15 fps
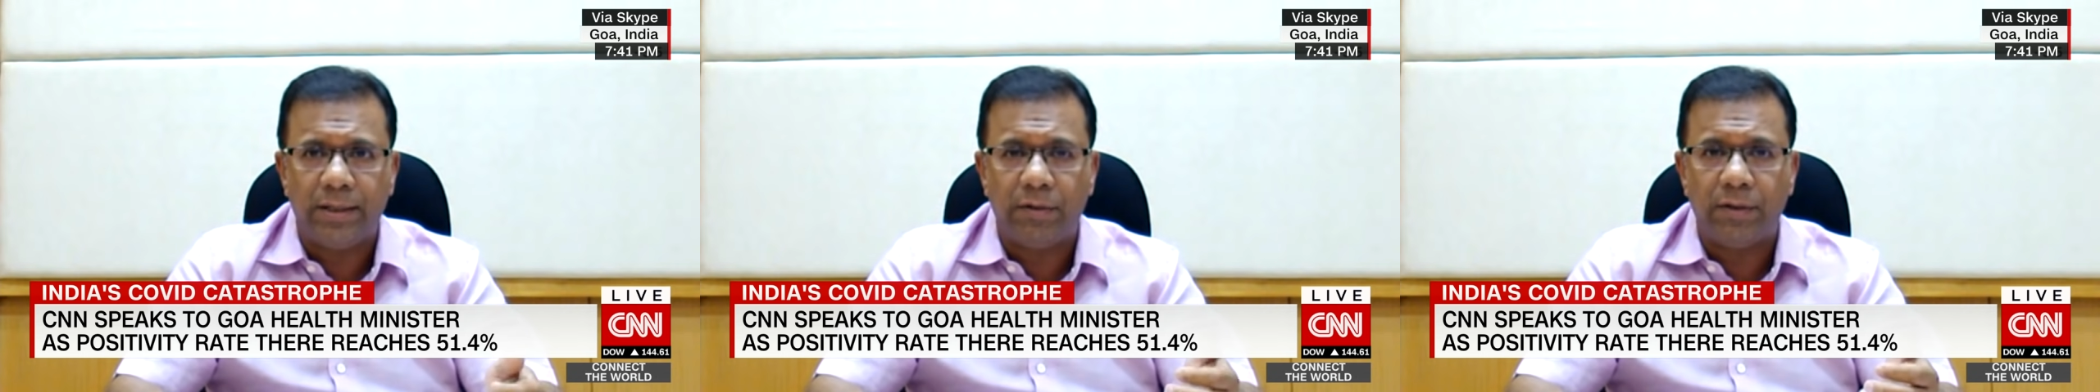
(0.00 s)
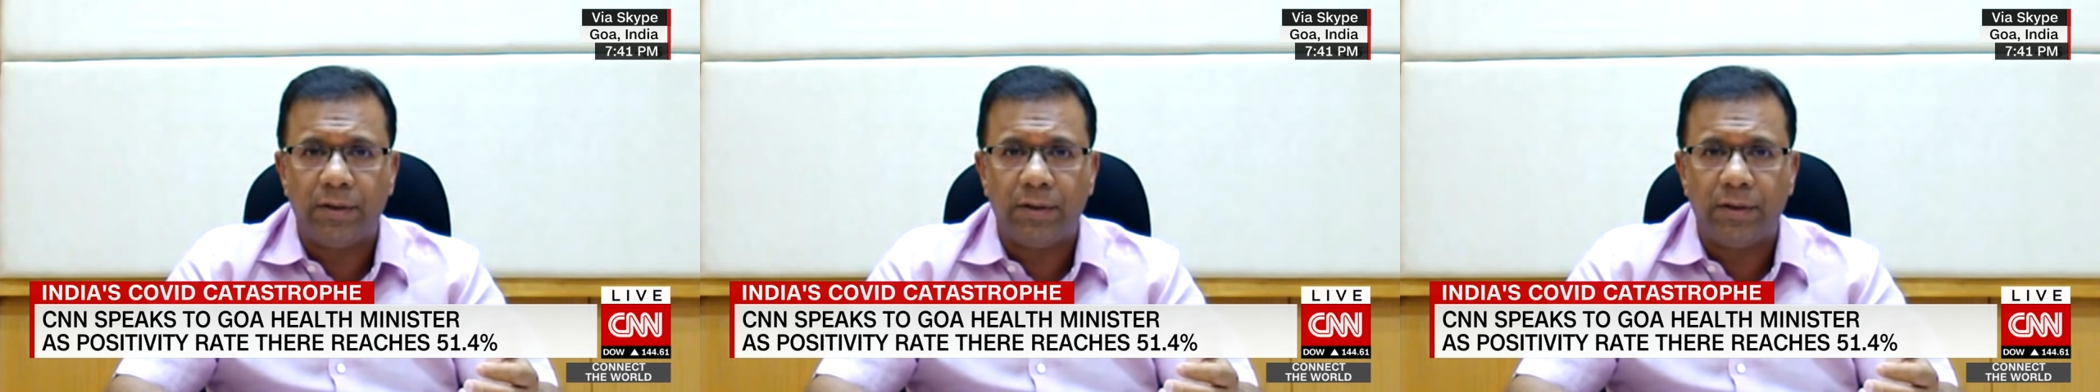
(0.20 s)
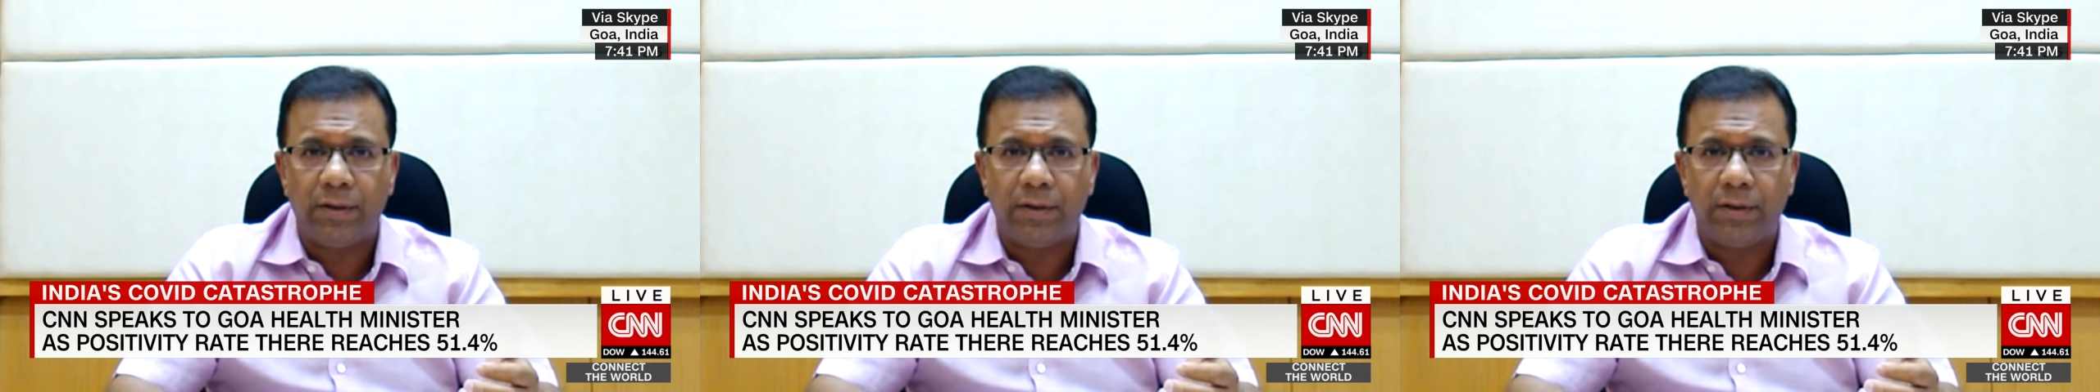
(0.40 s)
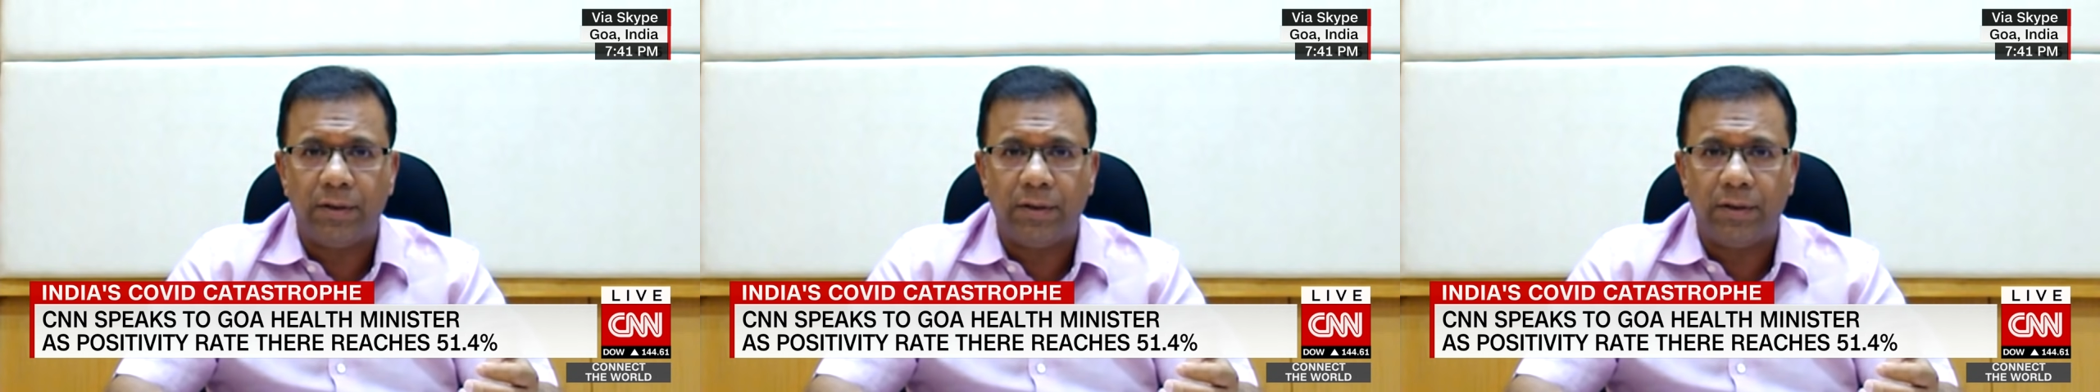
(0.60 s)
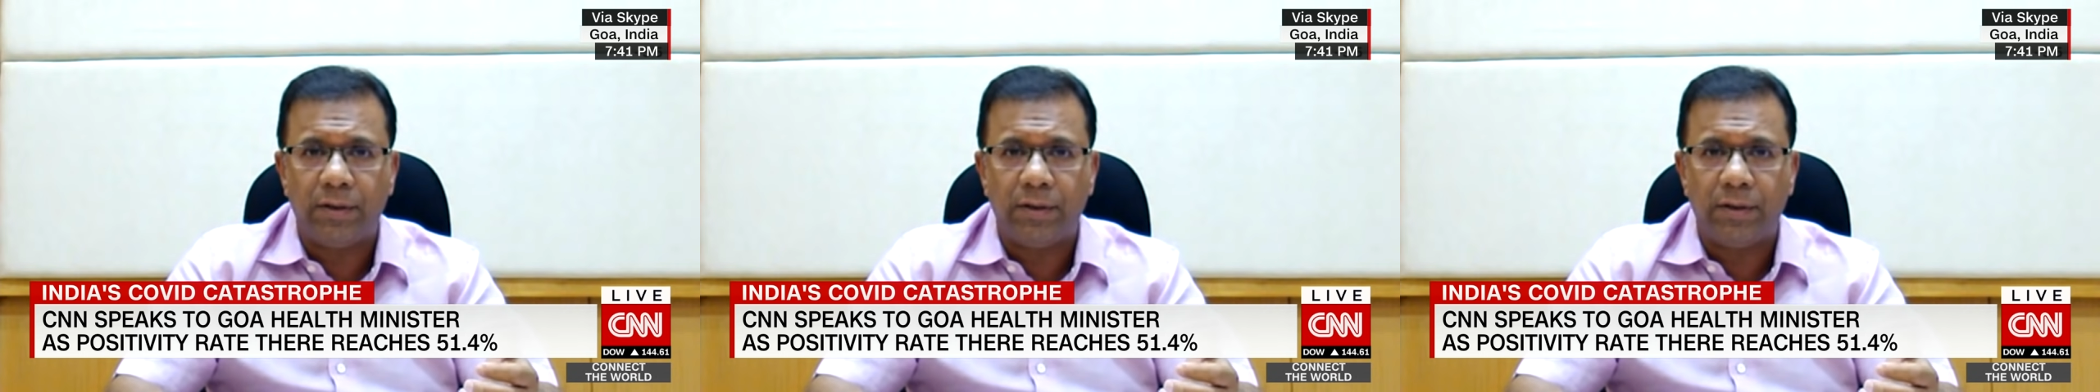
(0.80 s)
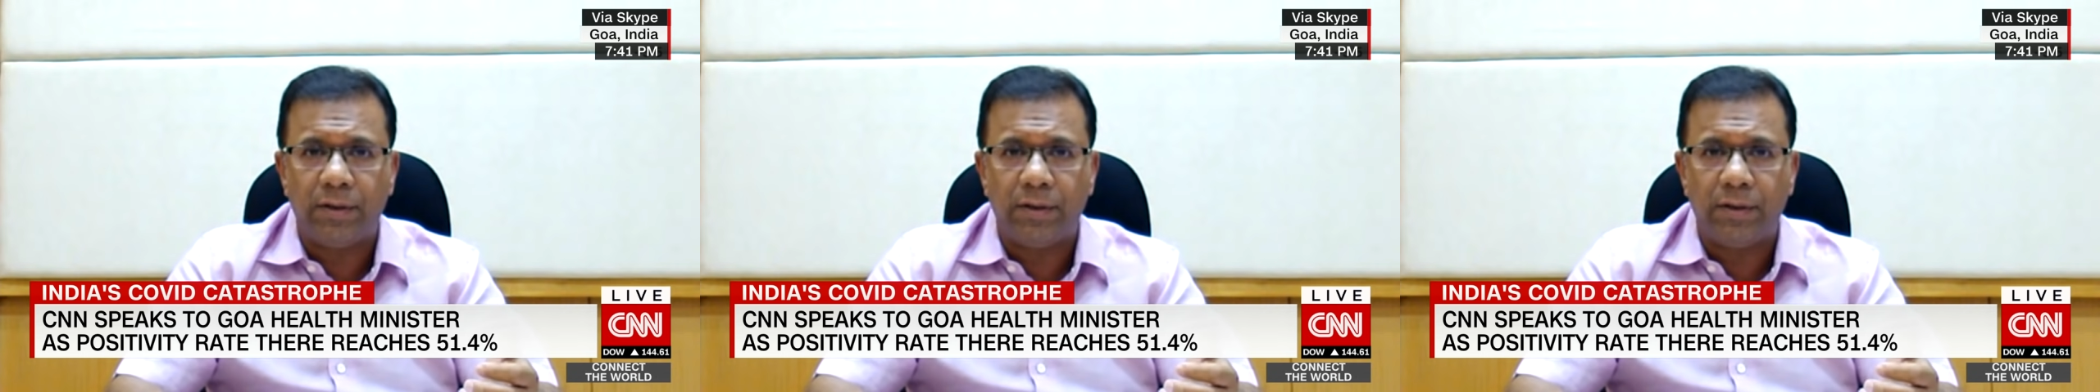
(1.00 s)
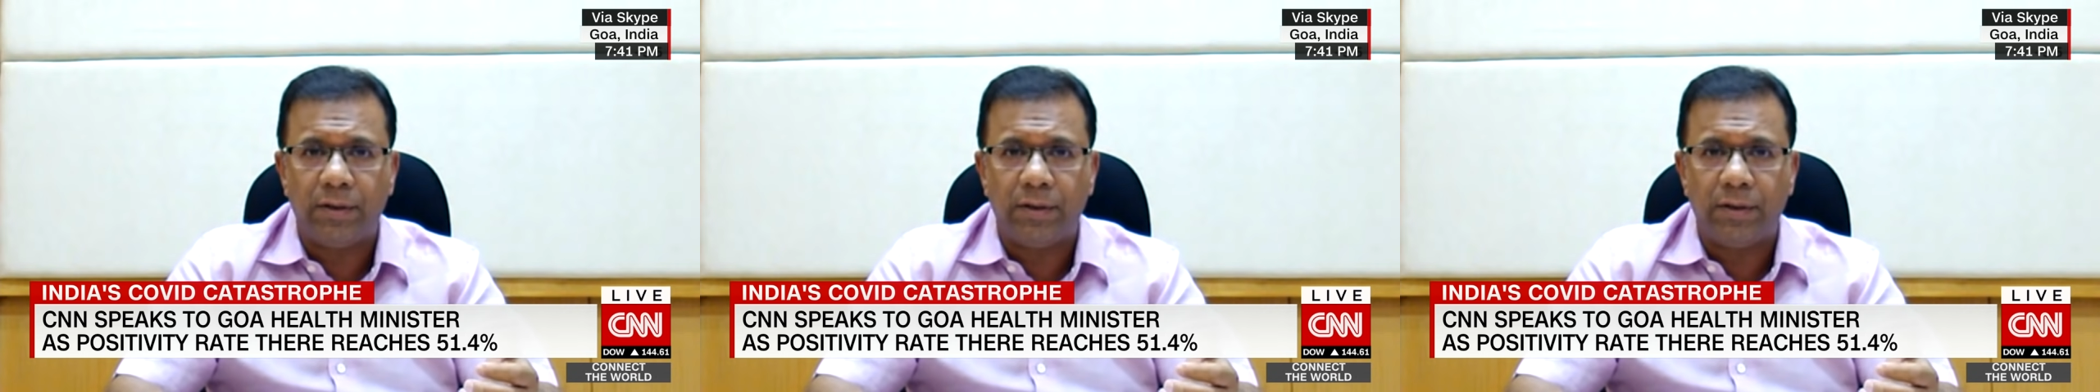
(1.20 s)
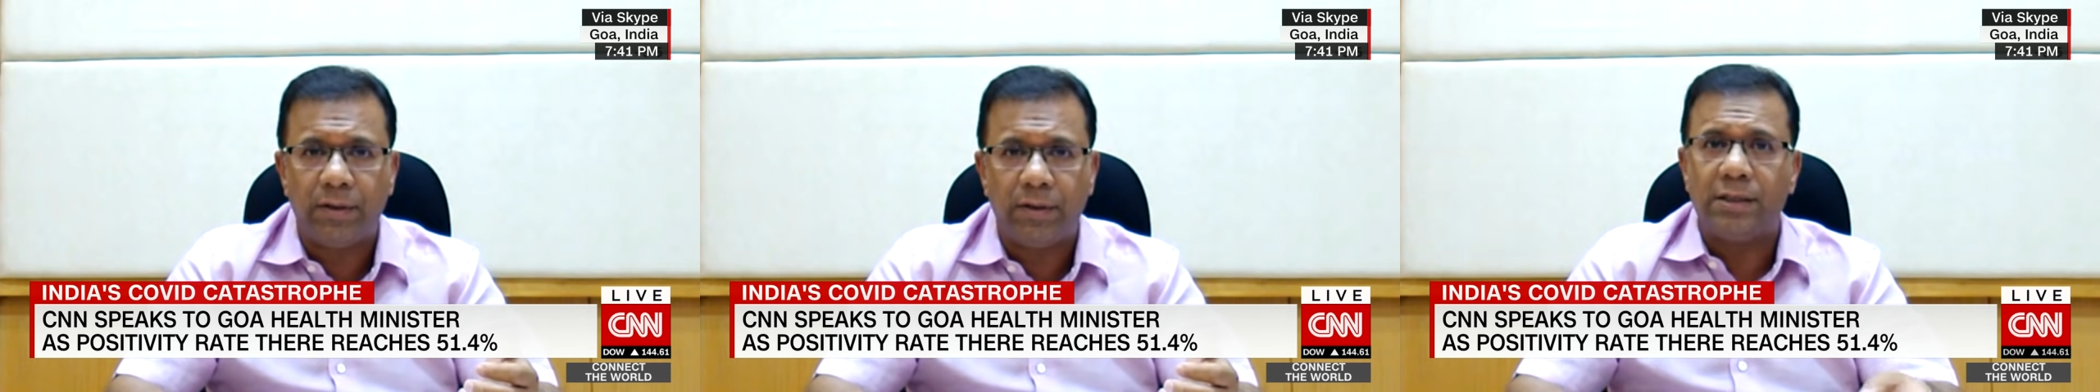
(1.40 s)
our Directorate of Health
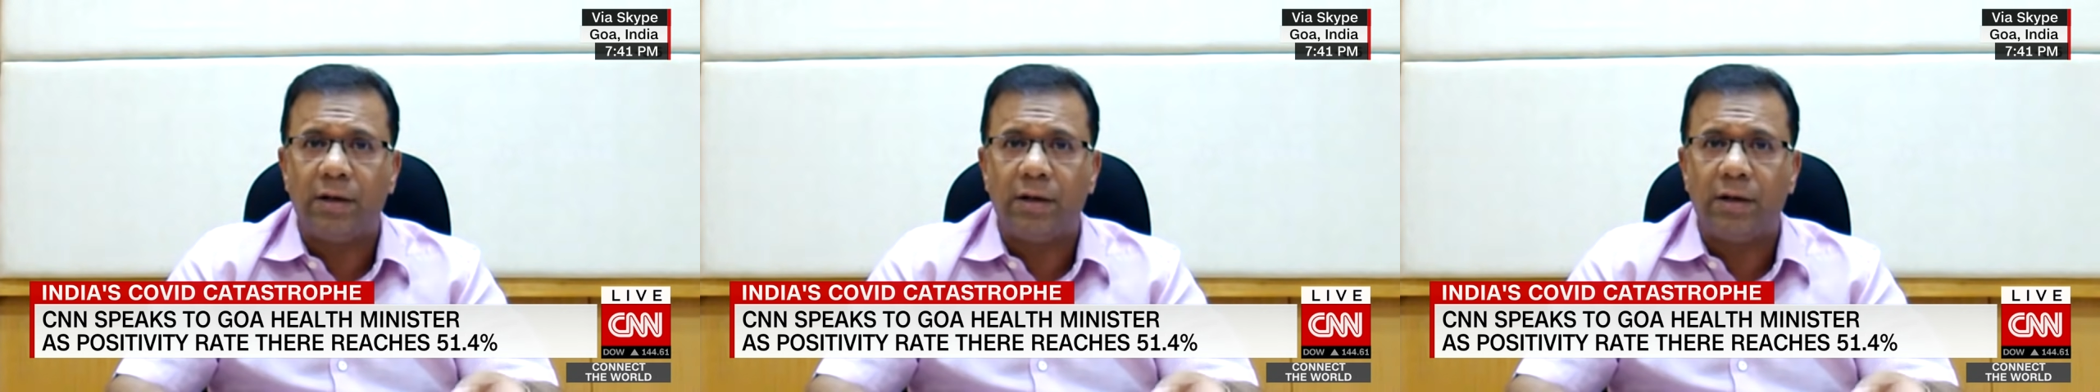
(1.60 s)
Services,